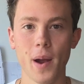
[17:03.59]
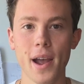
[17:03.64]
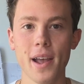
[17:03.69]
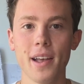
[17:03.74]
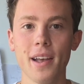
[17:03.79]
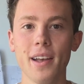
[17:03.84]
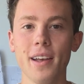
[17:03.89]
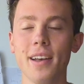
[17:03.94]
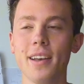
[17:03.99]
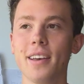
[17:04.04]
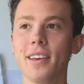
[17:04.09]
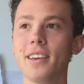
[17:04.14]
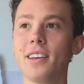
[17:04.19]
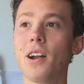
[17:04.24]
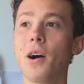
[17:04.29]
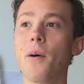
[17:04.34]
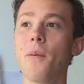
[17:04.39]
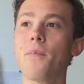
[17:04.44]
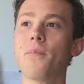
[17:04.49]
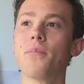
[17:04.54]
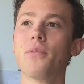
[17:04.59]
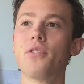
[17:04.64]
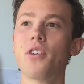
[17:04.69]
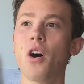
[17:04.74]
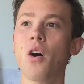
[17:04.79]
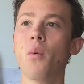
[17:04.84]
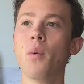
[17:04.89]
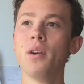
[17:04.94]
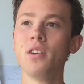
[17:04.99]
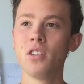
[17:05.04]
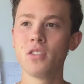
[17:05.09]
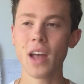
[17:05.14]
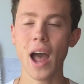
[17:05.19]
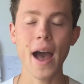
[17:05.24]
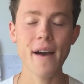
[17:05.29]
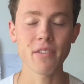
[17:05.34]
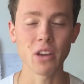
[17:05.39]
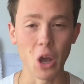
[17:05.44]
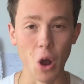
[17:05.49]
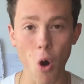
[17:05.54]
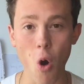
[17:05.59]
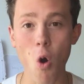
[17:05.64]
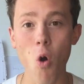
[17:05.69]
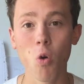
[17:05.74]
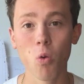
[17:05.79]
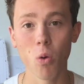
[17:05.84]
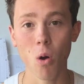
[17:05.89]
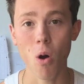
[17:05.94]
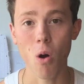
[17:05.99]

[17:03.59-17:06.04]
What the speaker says: right? So we just have it all